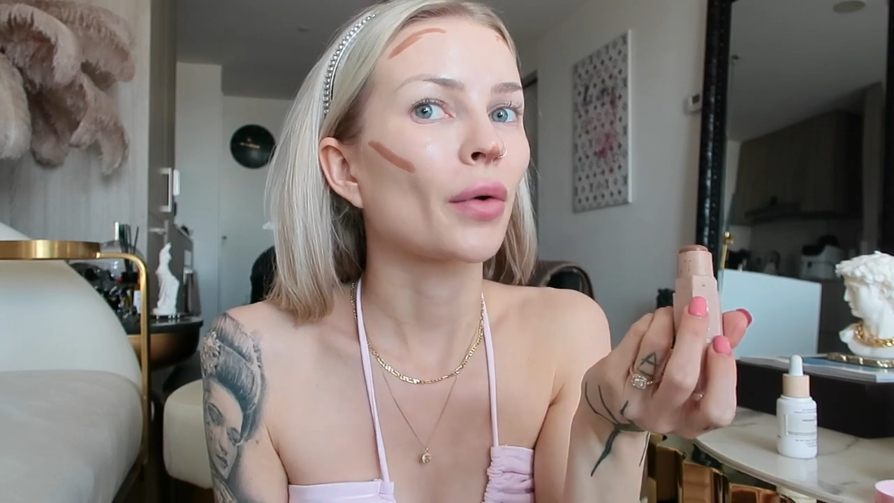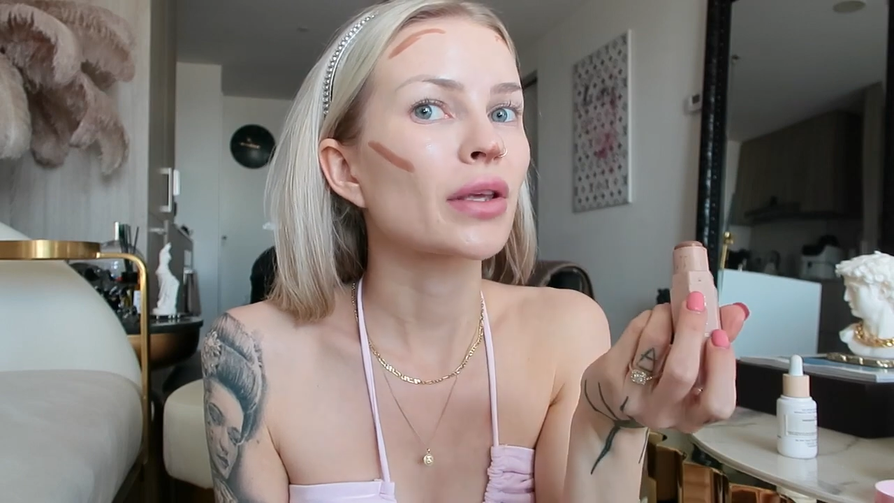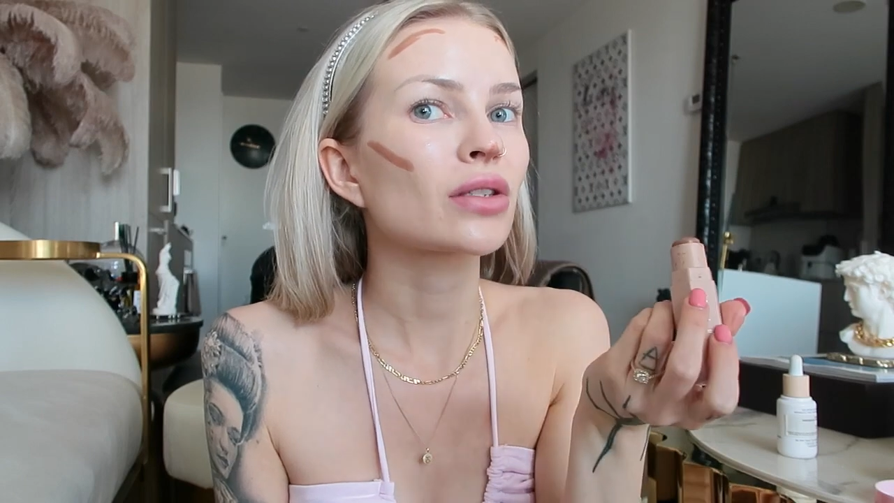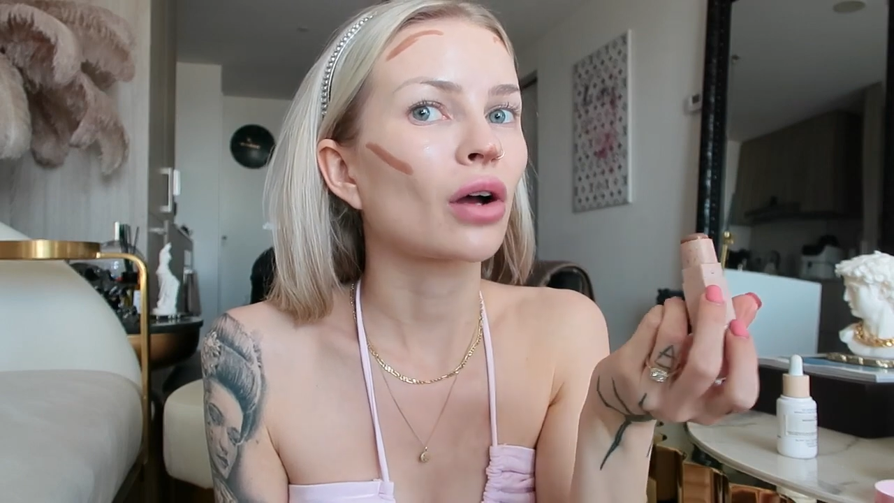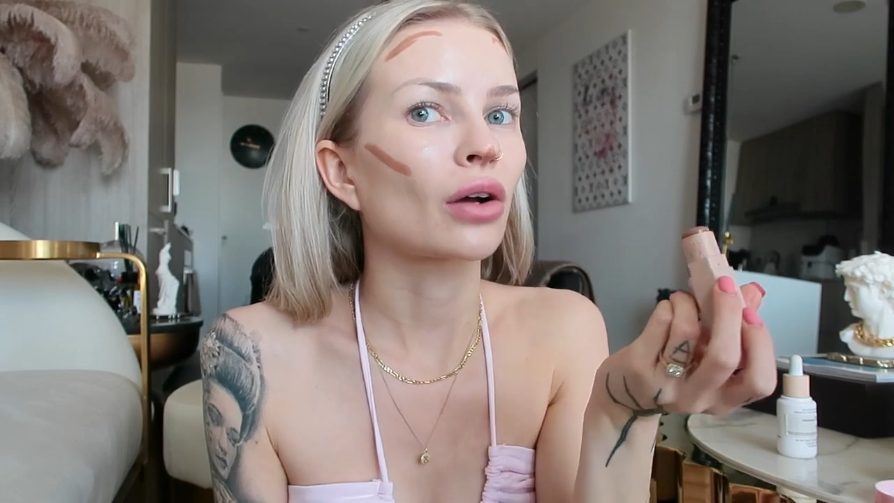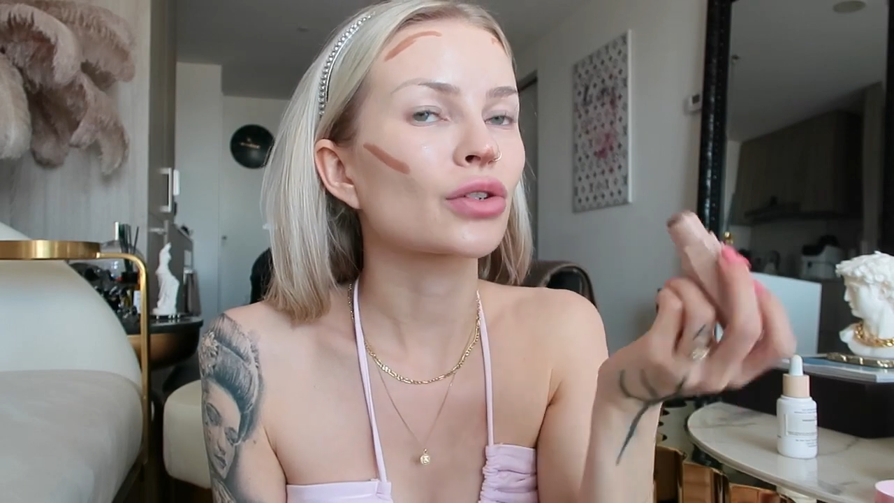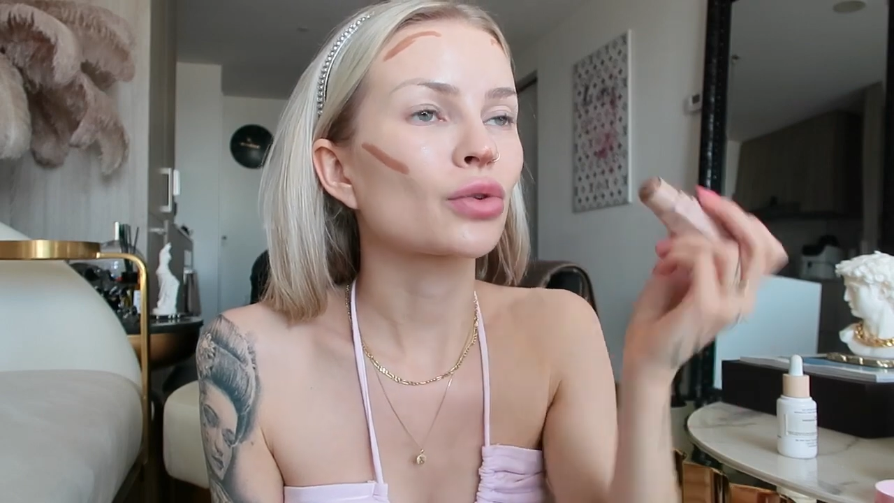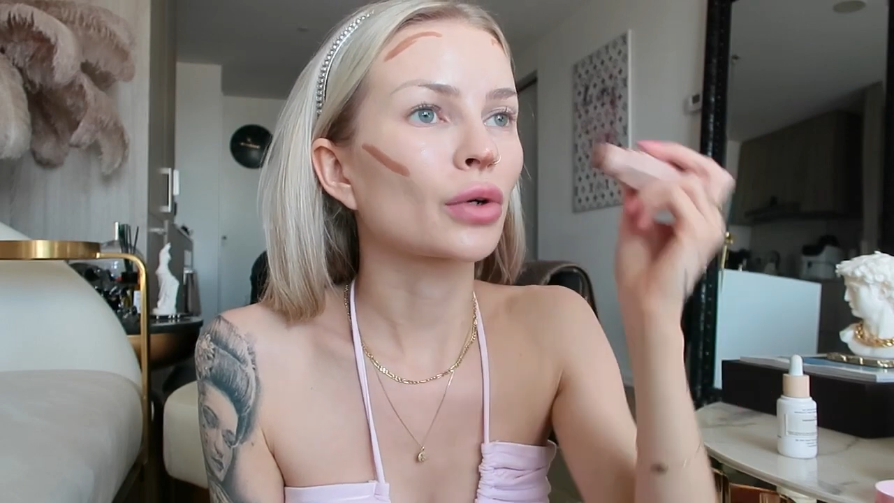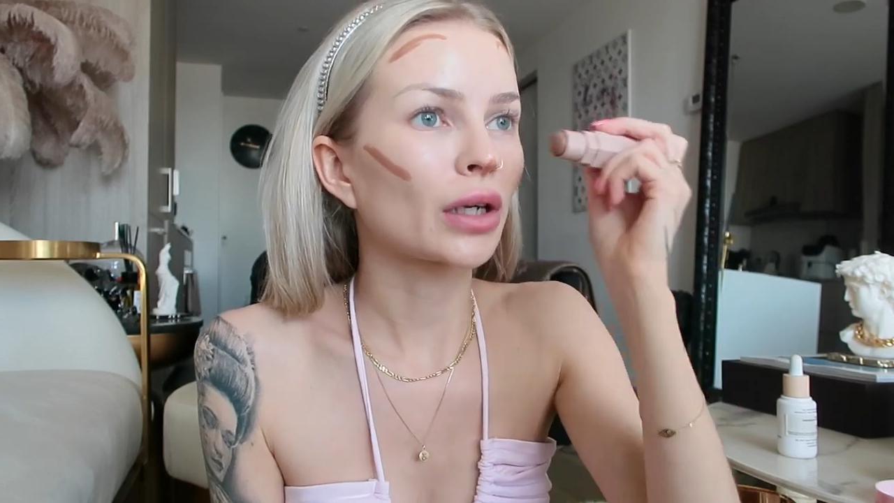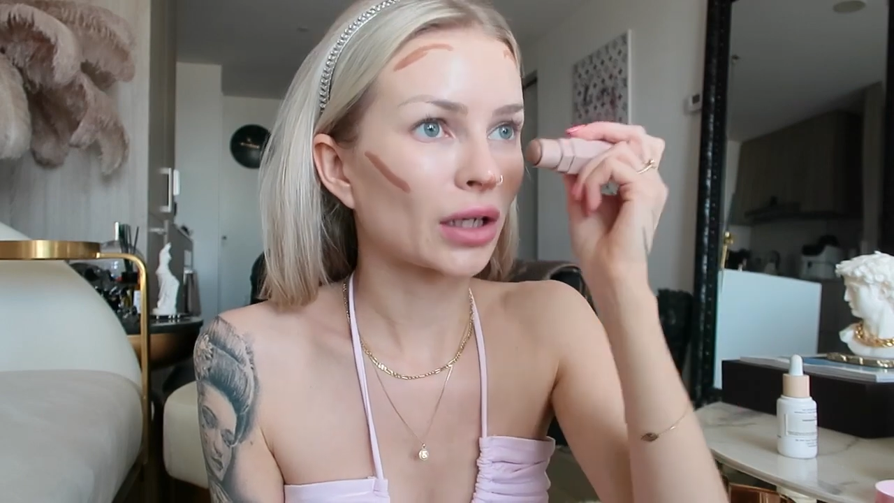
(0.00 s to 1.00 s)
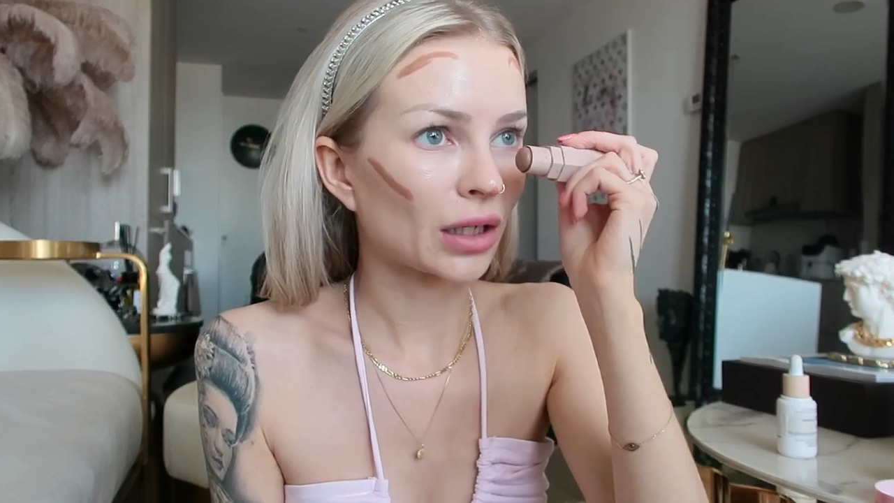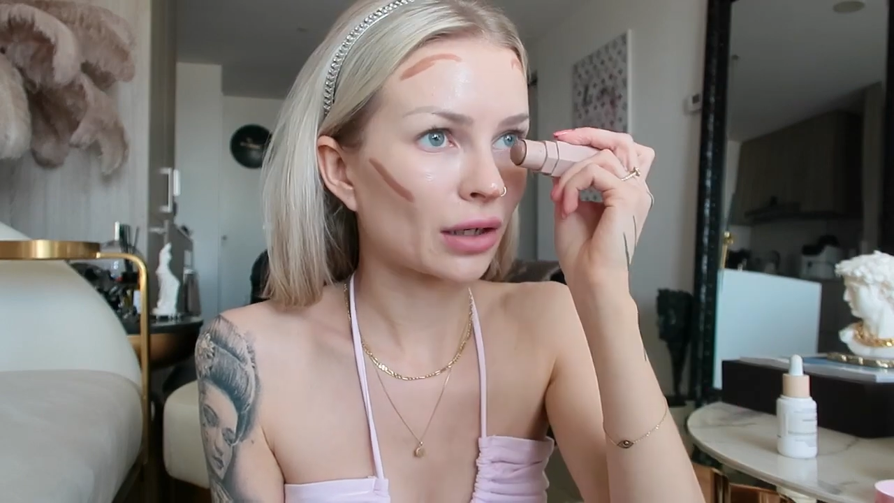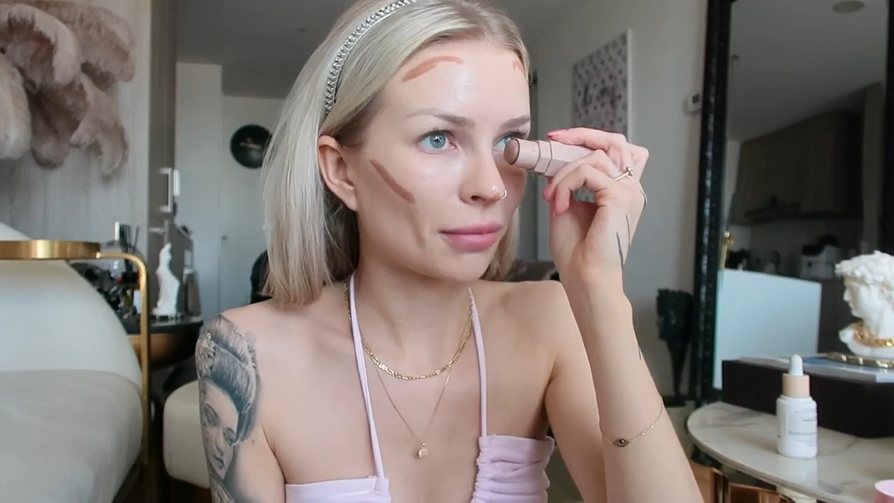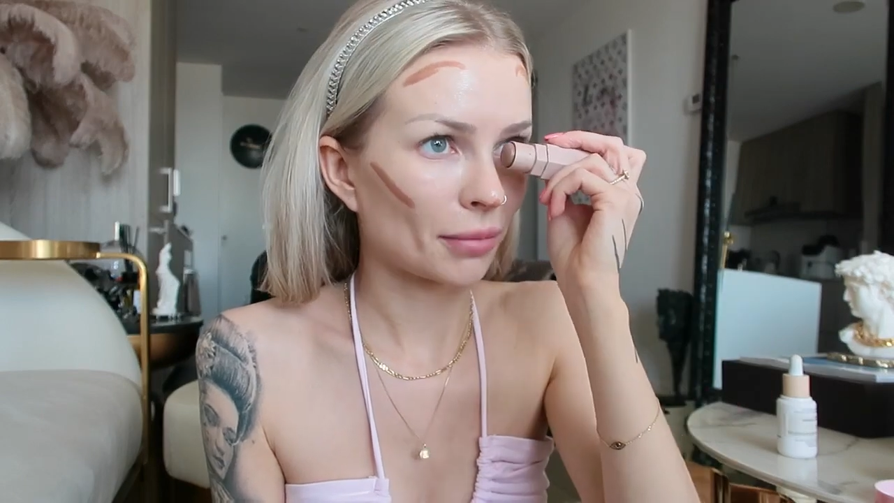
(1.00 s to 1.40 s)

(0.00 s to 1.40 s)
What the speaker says: always contour